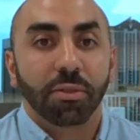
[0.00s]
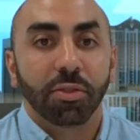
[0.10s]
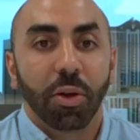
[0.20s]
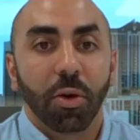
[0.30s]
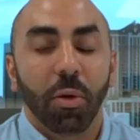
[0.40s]

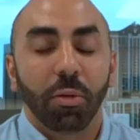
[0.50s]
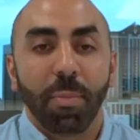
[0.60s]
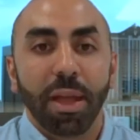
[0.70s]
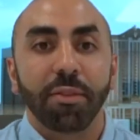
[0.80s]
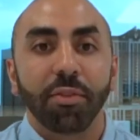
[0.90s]
So
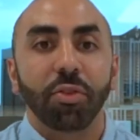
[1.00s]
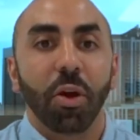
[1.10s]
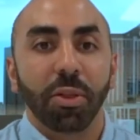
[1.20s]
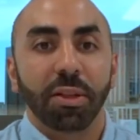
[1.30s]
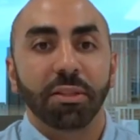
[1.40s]
many of you
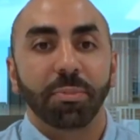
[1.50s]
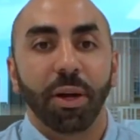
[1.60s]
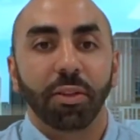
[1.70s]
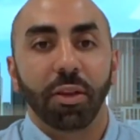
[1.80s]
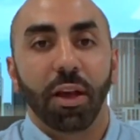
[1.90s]
know this,
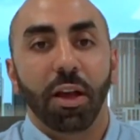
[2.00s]
but